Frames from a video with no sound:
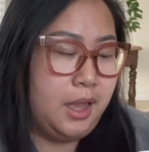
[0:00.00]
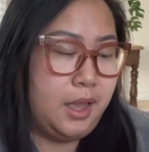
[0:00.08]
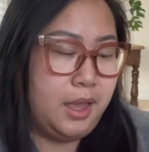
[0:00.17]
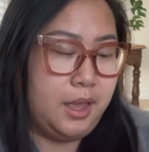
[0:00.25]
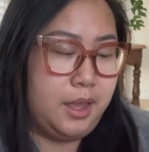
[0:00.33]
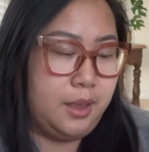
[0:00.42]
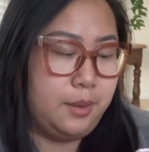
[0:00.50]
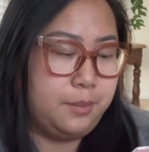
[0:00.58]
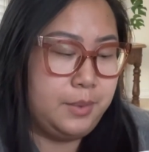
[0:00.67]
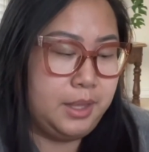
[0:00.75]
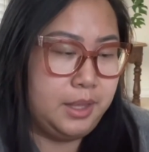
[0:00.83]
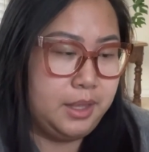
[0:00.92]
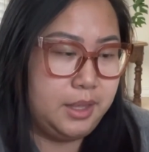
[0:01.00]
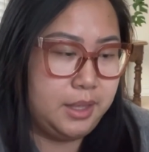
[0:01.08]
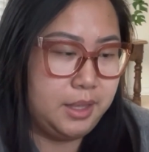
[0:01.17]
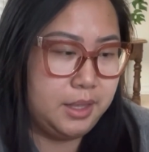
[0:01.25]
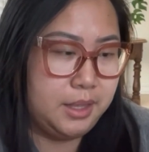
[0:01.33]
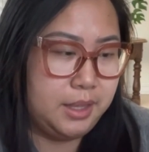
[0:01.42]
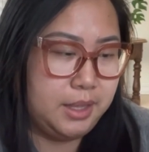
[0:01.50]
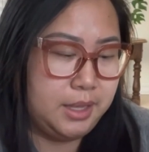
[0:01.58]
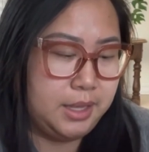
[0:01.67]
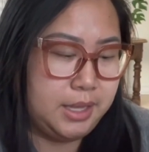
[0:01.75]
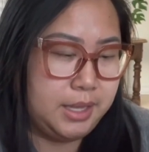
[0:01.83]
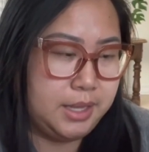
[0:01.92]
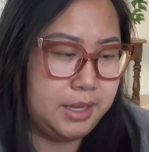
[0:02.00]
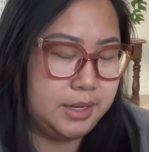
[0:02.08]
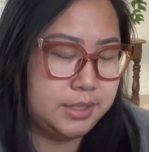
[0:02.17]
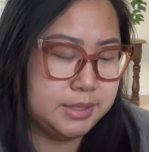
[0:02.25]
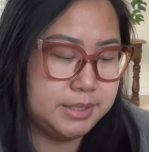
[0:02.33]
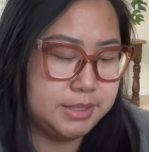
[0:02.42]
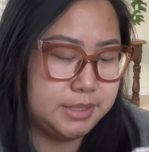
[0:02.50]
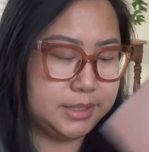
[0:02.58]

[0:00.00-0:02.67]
And